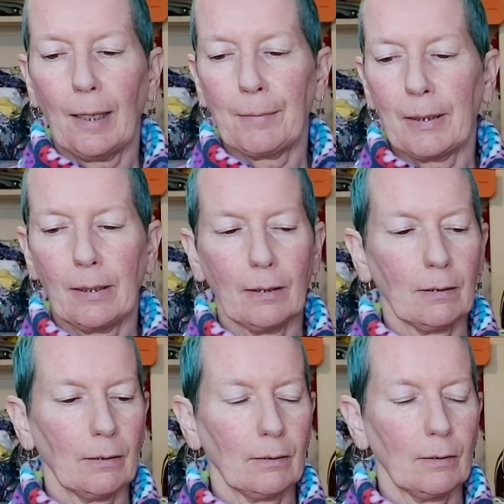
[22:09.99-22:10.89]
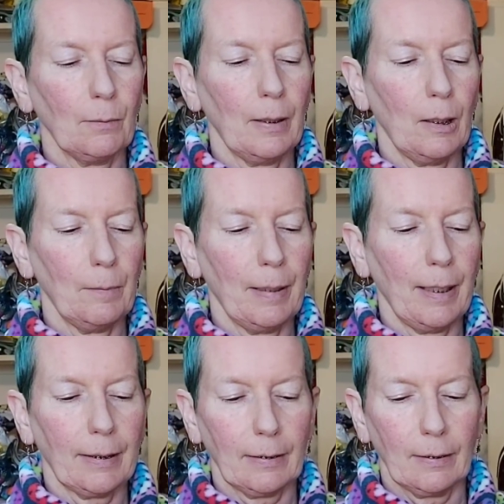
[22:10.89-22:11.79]
Amazon a while
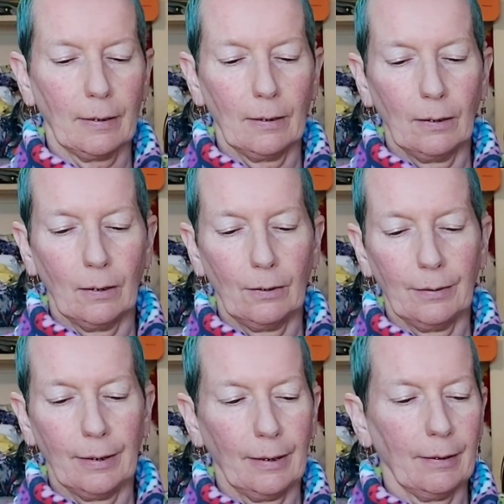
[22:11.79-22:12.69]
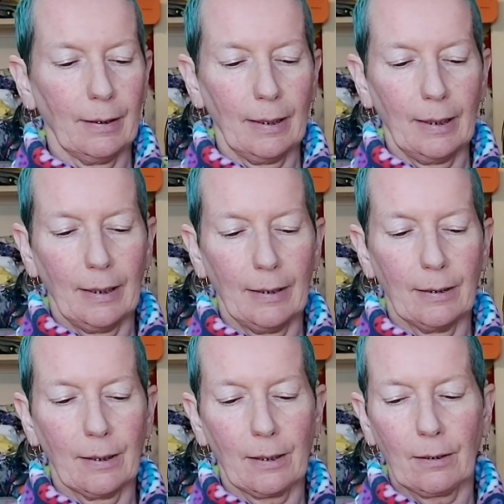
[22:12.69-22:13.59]
back on there
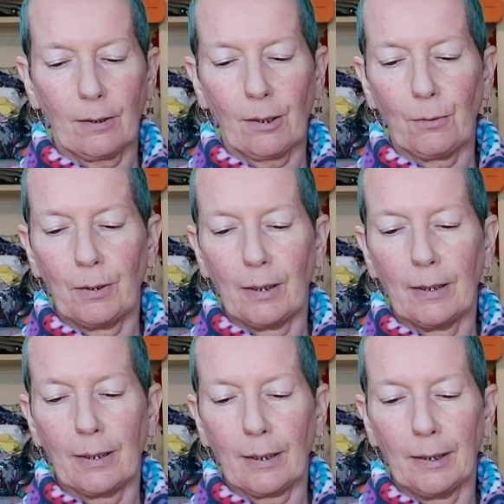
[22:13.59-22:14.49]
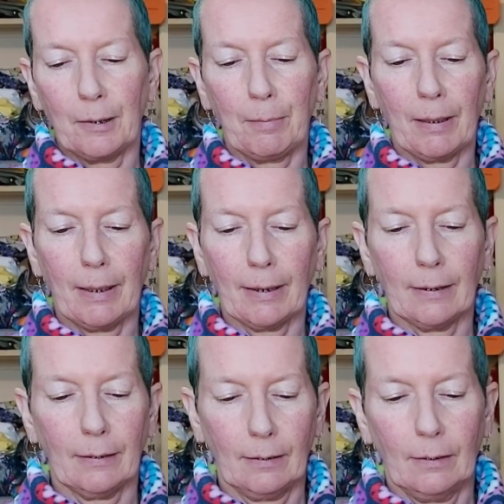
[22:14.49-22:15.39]
and sewn it inside the bag.